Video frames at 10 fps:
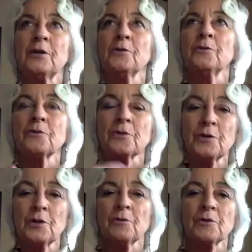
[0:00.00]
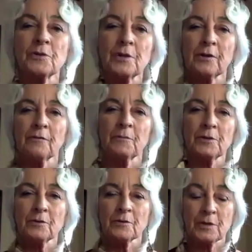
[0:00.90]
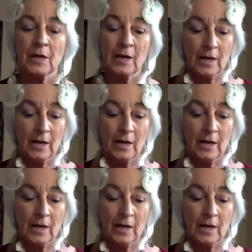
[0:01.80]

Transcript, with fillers: use a sequencing of muscles